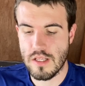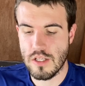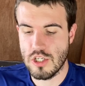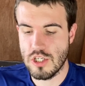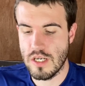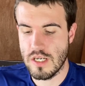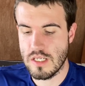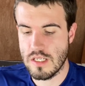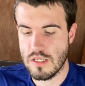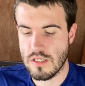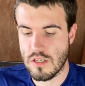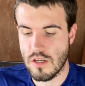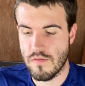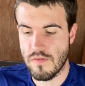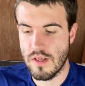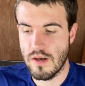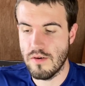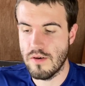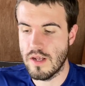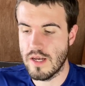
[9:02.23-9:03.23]
chest. Let's go for
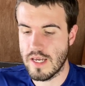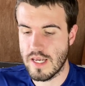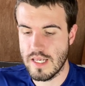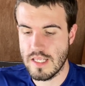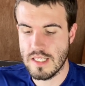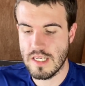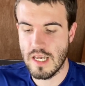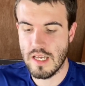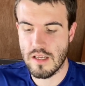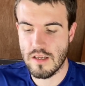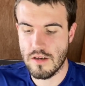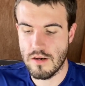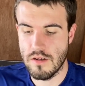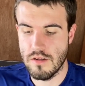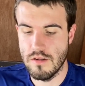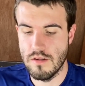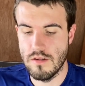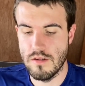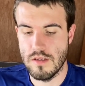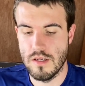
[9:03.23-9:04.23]
that one. I get 10
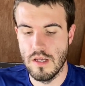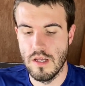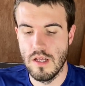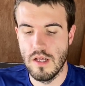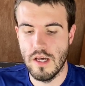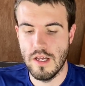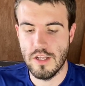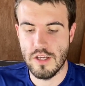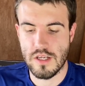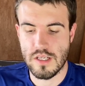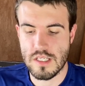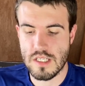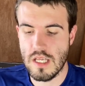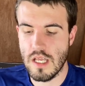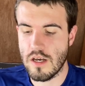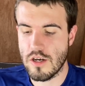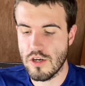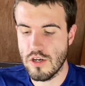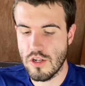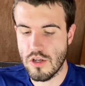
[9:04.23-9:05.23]
gold. And you can see
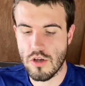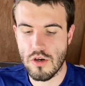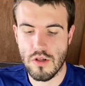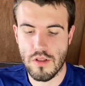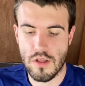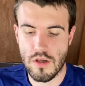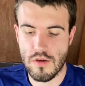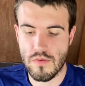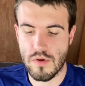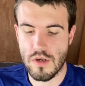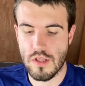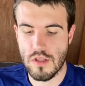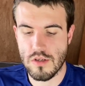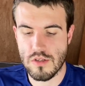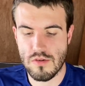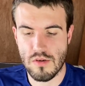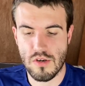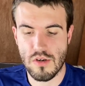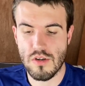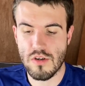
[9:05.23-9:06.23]
I could have got one of those,
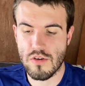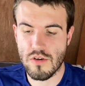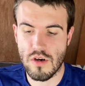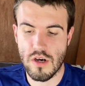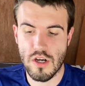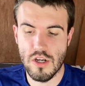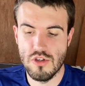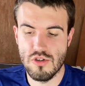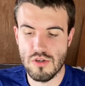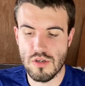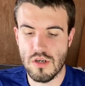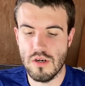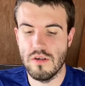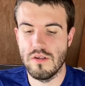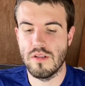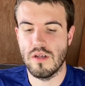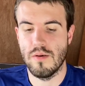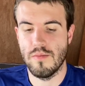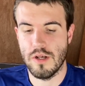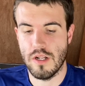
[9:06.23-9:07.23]
so I could have got 100
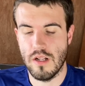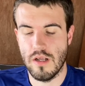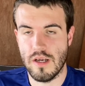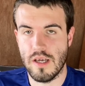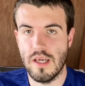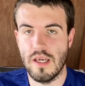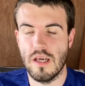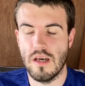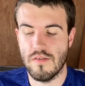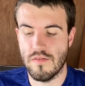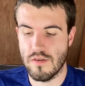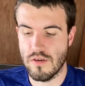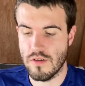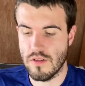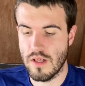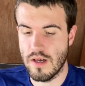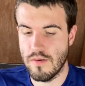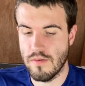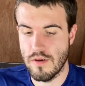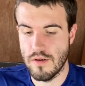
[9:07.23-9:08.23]
gold. I'm unlucky, I've got
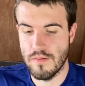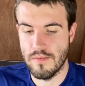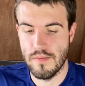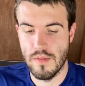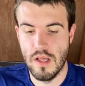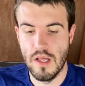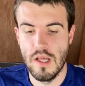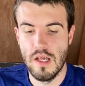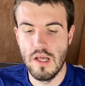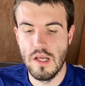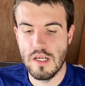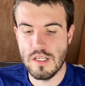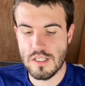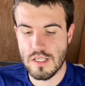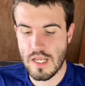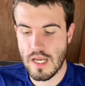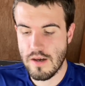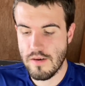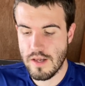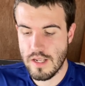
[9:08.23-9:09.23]
that one.
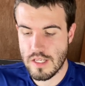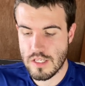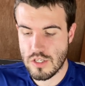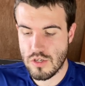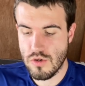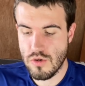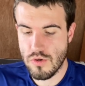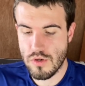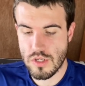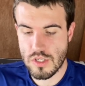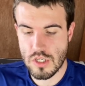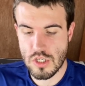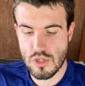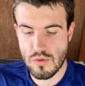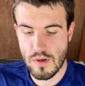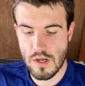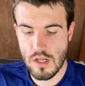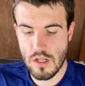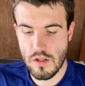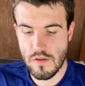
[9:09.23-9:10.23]
Now it is quarter to
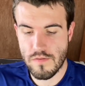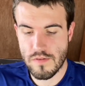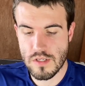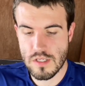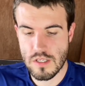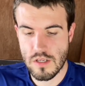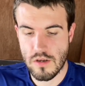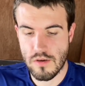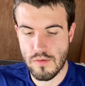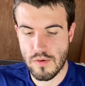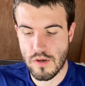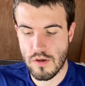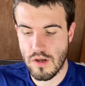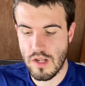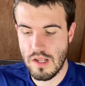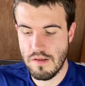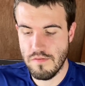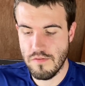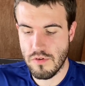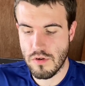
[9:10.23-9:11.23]
12, so we've got
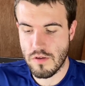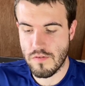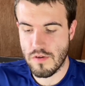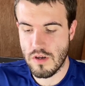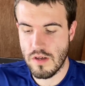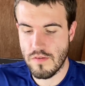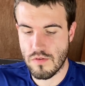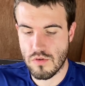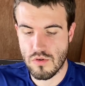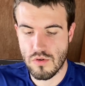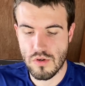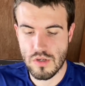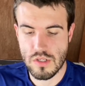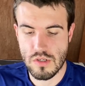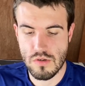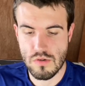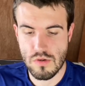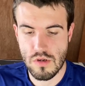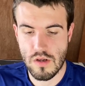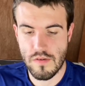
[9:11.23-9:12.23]
11:45 or quarter
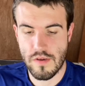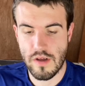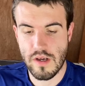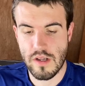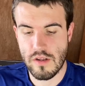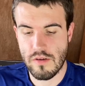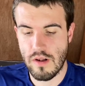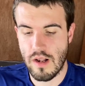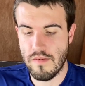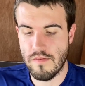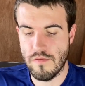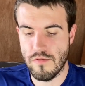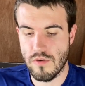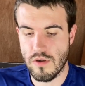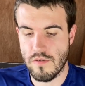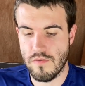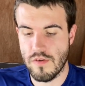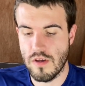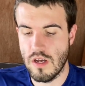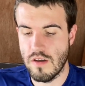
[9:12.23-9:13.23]
till 12. I'm going to
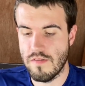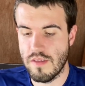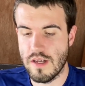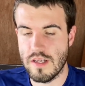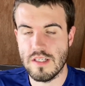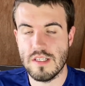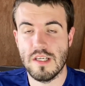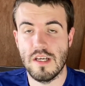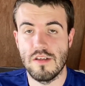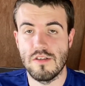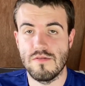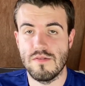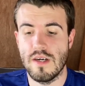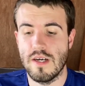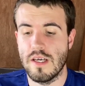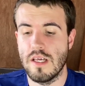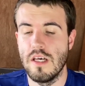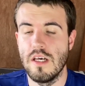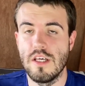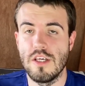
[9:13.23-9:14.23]
11:45, that sounds
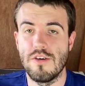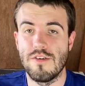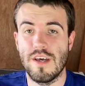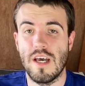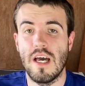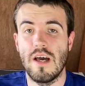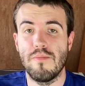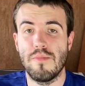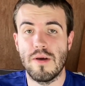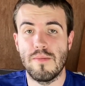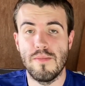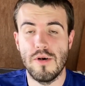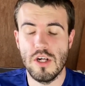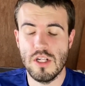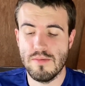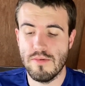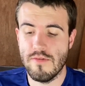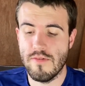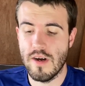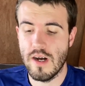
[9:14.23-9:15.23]
right. You can pick
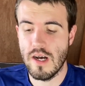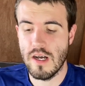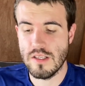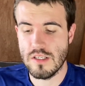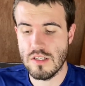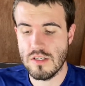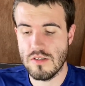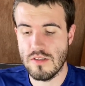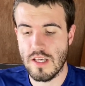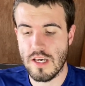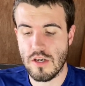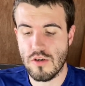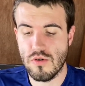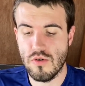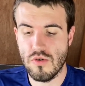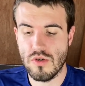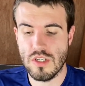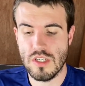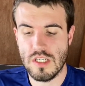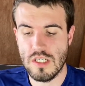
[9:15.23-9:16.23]
multiple right answers, so that
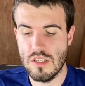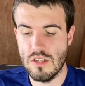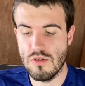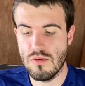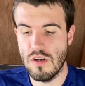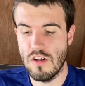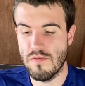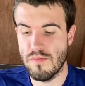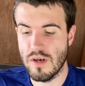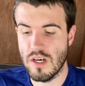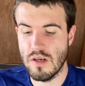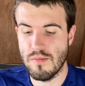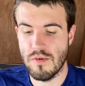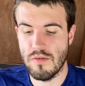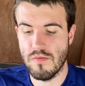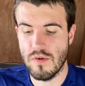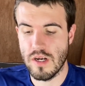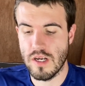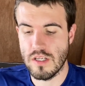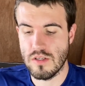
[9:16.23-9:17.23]
quarter till 12 might have been
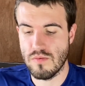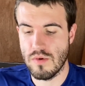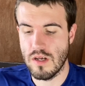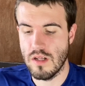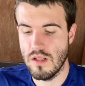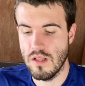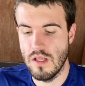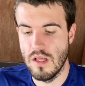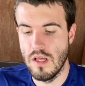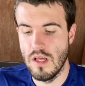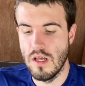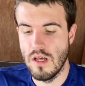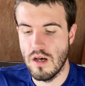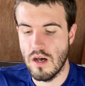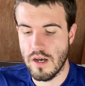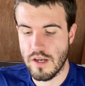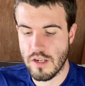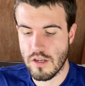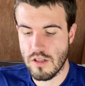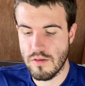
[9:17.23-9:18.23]
right as well.
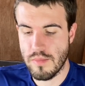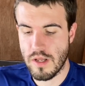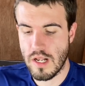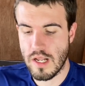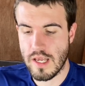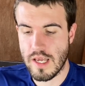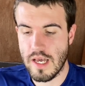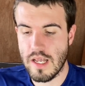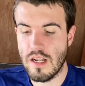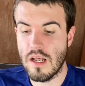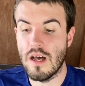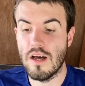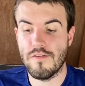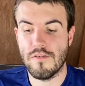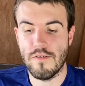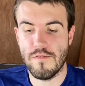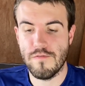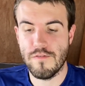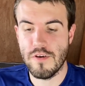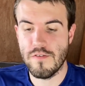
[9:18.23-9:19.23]
I'm going to go the middle again. I've
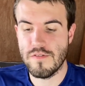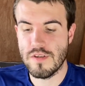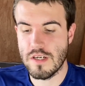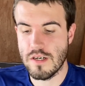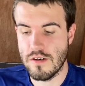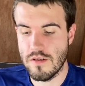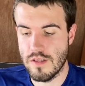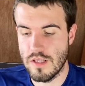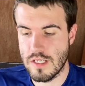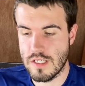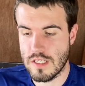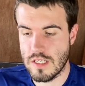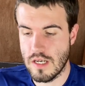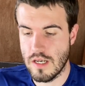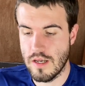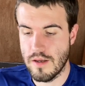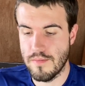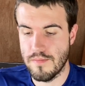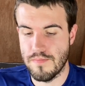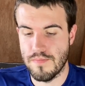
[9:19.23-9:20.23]
got 50 gold this
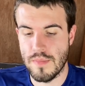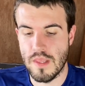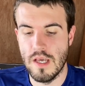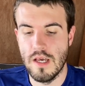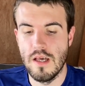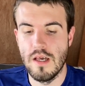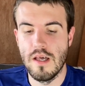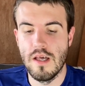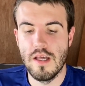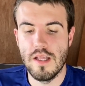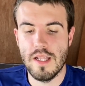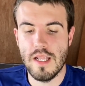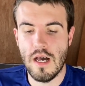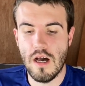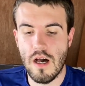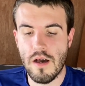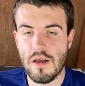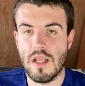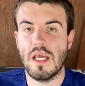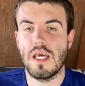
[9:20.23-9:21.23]
time. Now
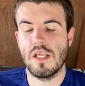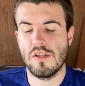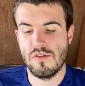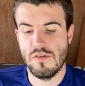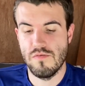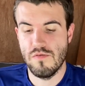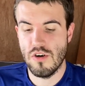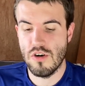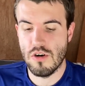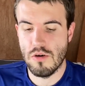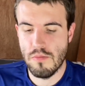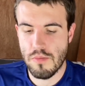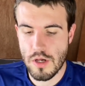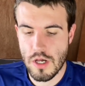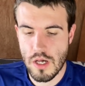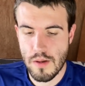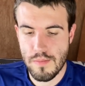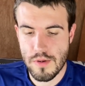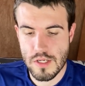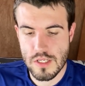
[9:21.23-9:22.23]
I'm going to get this one wrong on
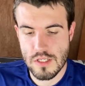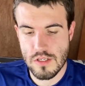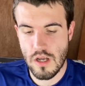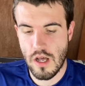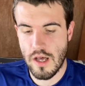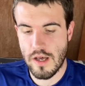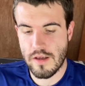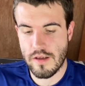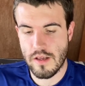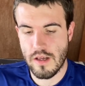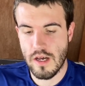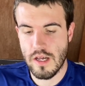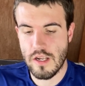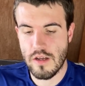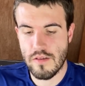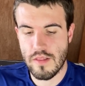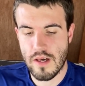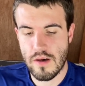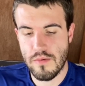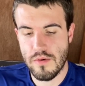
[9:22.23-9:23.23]
purpose, so I
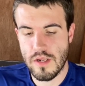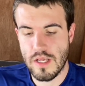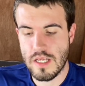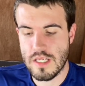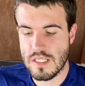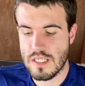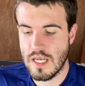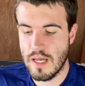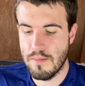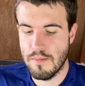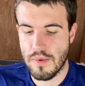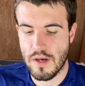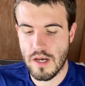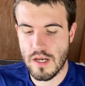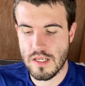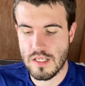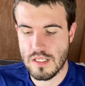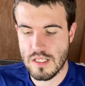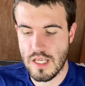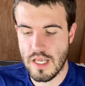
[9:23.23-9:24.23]
know that one is 10
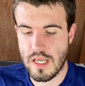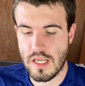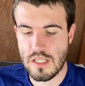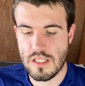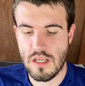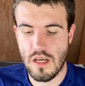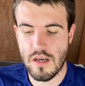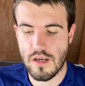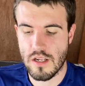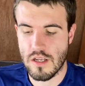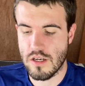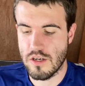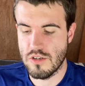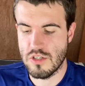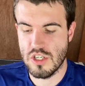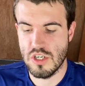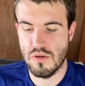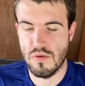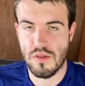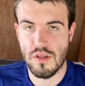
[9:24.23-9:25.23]
past 6. I'm going to go
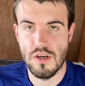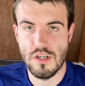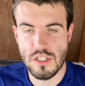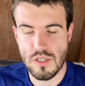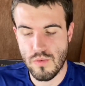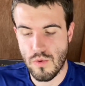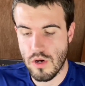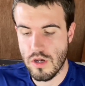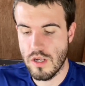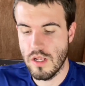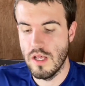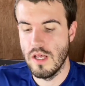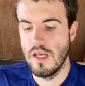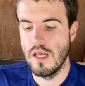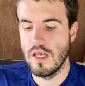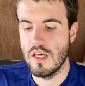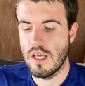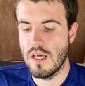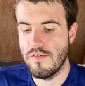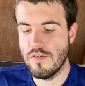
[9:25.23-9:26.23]
2:31.
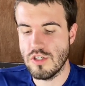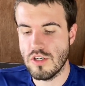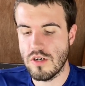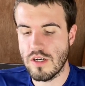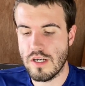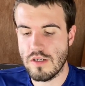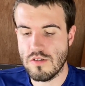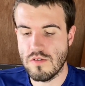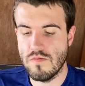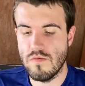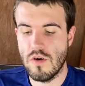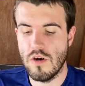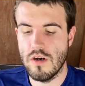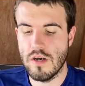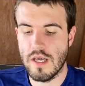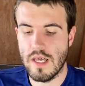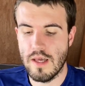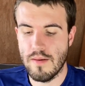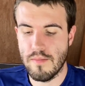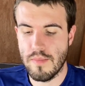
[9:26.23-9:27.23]
If a child gets them
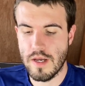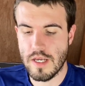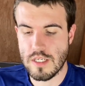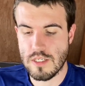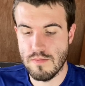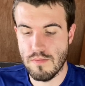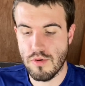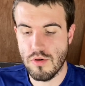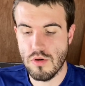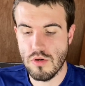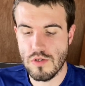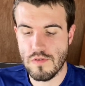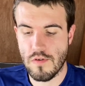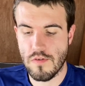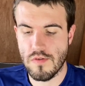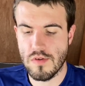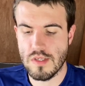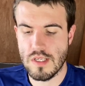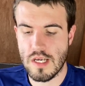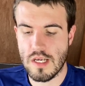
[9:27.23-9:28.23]
wrong, it makes them pause for a
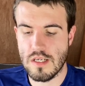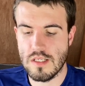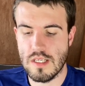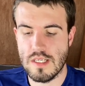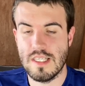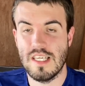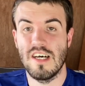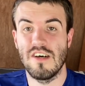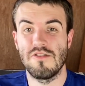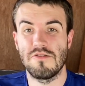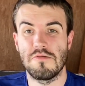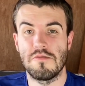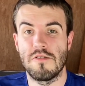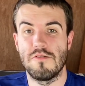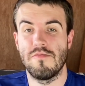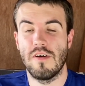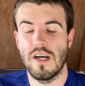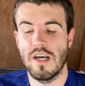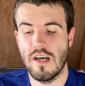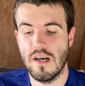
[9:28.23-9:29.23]
few seconds. It tells them the
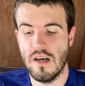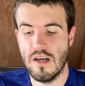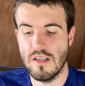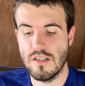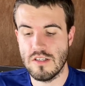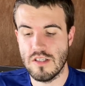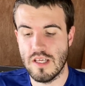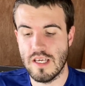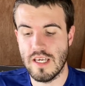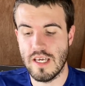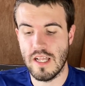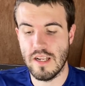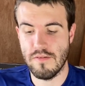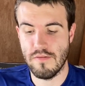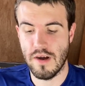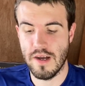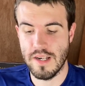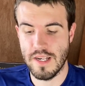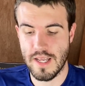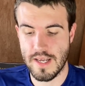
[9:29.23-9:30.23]
right answer, they can get it
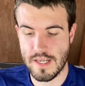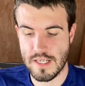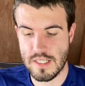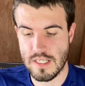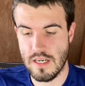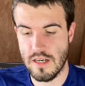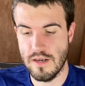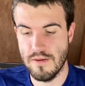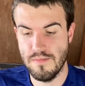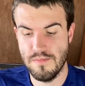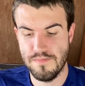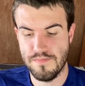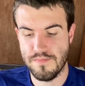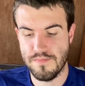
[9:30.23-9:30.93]
right next time.